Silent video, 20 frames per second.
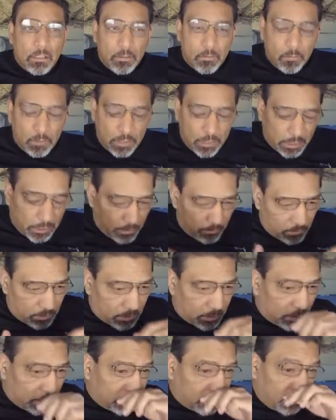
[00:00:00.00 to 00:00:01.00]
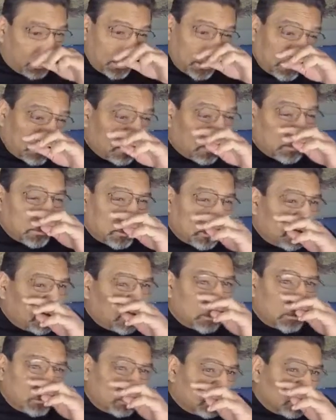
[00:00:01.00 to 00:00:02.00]
when I came out of the theater,
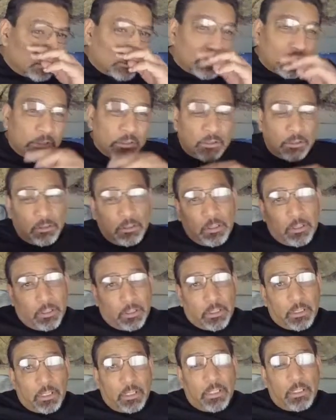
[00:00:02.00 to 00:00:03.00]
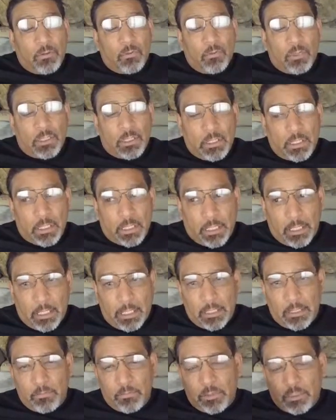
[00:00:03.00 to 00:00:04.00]
and one of the
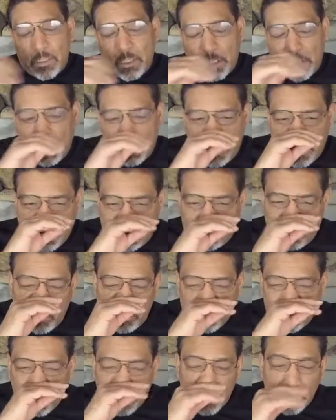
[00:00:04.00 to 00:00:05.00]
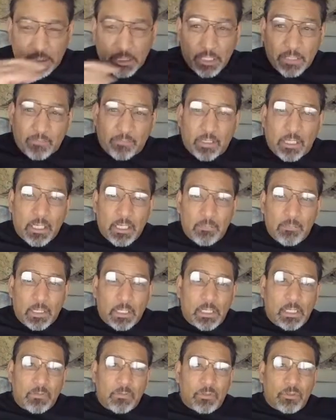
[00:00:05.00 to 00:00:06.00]
claims the movie JFK by
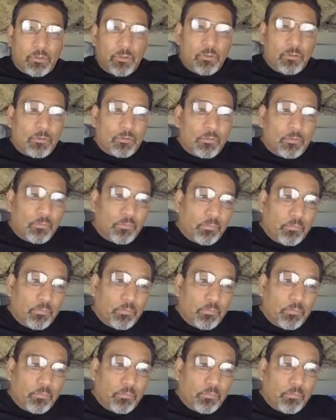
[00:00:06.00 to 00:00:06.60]
Oliver Stone